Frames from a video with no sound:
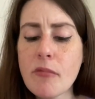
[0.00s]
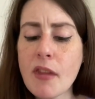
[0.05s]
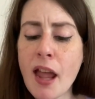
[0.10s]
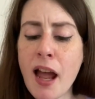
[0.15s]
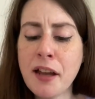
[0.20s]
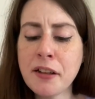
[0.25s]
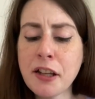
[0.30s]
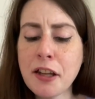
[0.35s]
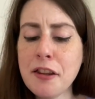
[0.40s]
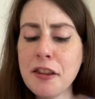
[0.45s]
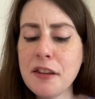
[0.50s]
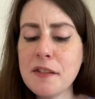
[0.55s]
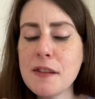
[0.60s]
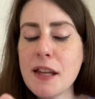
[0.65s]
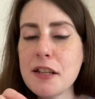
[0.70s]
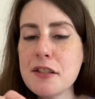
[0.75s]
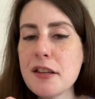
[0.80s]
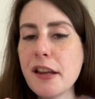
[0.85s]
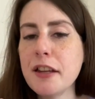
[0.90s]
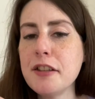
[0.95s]
And I think
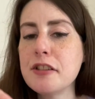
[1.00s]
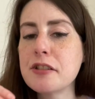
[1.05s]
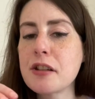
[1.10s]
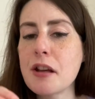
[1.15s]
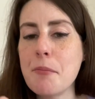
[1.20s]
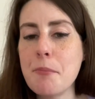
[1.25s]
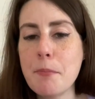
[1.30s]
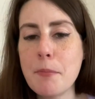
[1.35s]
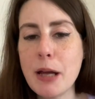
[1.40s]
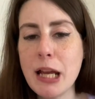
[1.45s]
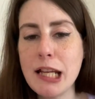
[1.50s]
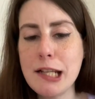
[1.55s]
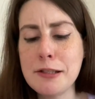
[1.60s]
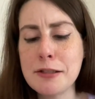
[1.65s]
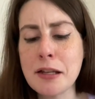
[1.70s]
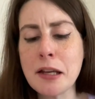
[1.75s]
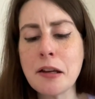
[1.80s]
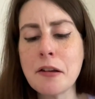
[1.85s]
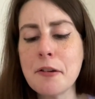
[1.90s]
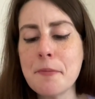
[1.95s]
they taste
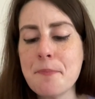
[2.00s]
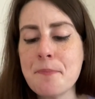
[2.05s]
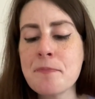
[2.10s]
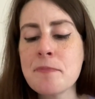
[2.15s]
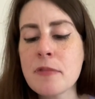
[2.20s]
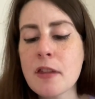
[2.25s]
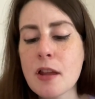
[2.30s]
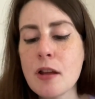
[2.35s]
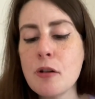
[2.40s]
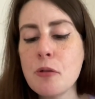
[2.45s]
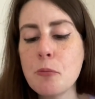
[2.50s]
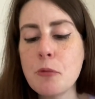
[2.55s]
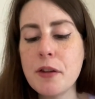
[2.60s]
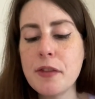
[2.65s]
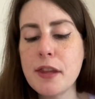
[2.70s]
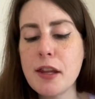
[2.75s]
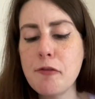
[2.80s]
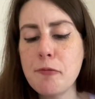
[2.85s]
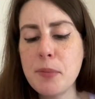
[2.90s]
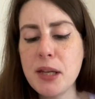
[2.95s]
amazing when
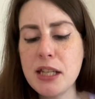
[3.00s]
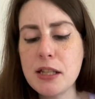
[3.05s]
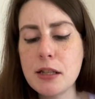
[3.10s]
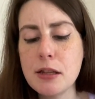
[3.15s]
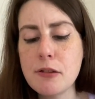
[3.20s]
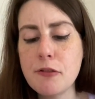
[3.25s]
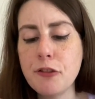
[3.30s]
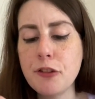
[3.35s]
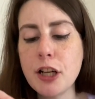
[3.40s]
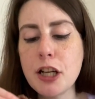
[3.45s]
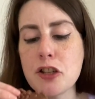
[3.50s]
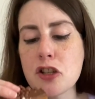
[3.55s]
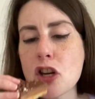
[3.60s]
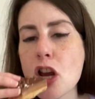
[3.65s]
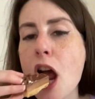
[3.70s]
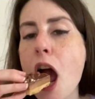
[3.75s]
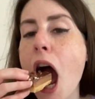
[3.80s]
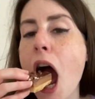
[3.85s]
they've been in the fridge.